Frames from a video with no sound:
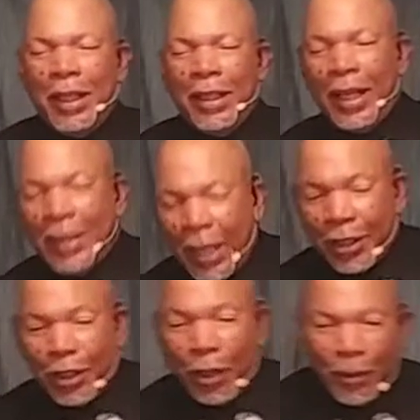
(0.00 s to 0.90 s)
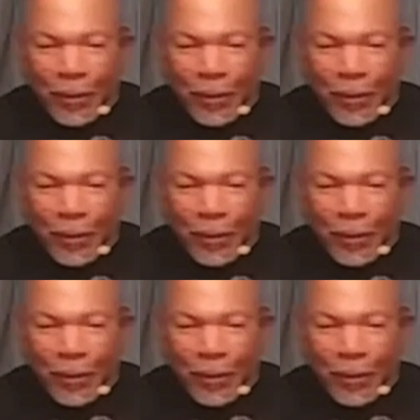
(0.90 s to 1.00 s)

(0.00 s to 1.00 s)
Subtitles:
I got to go.